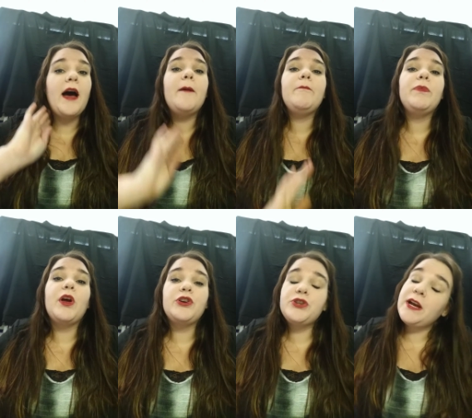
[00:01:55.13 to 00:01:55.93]
um,
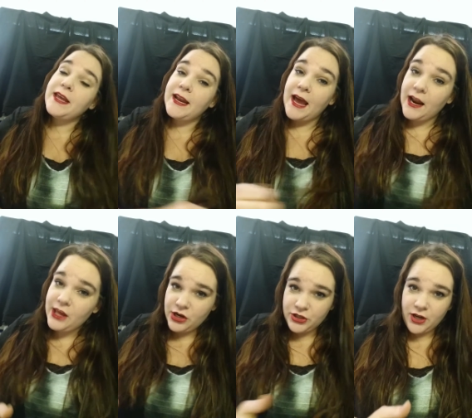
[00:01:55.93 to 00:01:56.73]
are trying to get
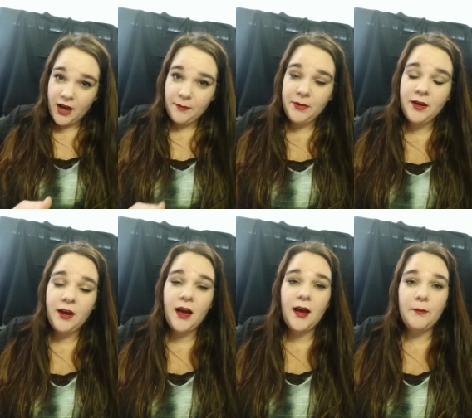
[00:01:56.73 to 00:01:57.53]
out of your job.
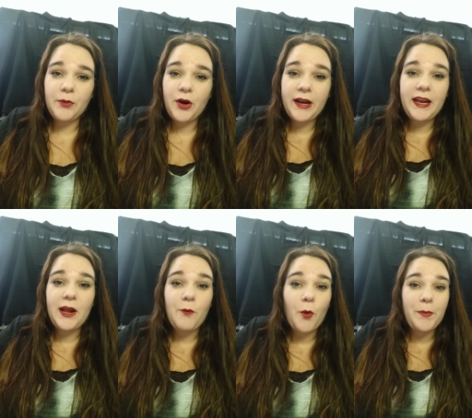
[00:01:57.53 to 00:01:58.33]
Um,
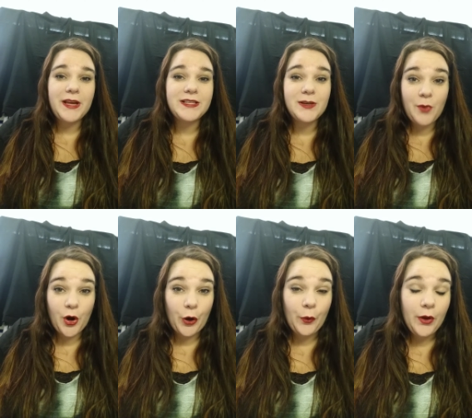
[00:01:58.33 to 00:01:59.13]
granted, it won't be
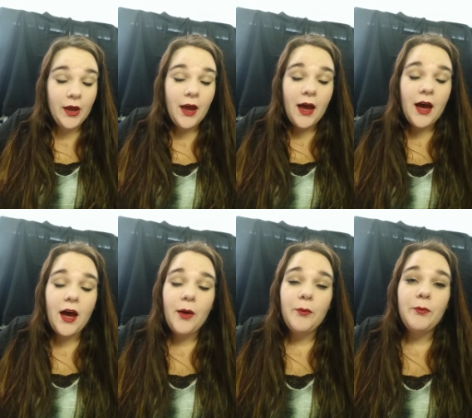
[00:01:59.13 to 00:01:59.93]
tomorrow,
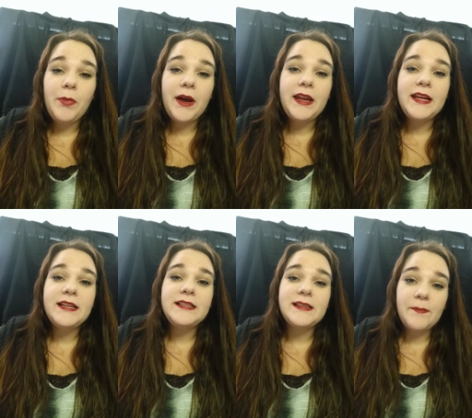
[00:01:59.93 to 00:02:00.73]
um, but
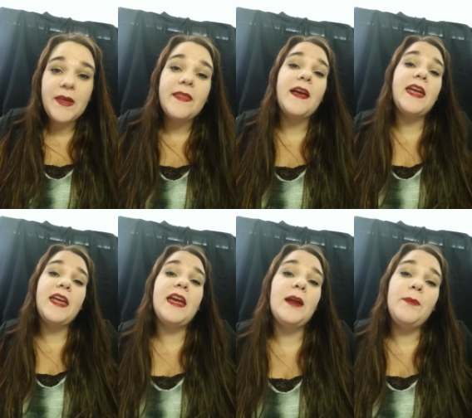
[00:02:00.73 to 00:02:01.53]
it is something that
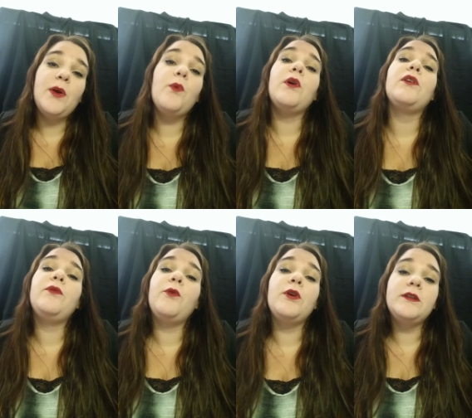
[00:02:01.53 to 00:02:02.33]
can be worked
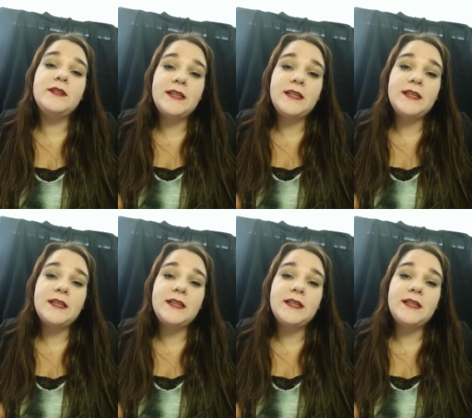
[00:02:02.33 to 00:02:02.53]
for